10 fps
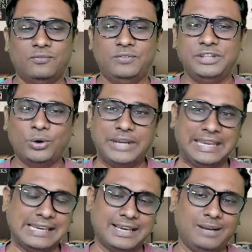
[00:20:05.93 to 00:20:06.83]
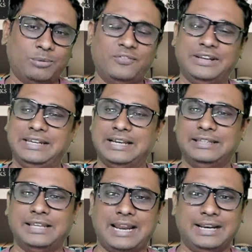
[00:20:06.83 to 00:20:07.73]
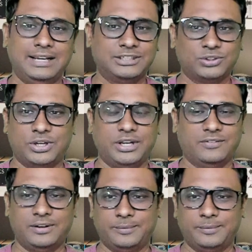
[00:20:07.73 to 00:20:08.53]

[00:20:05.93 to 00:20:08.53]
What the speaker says: without taking help of any other analyst or anyone.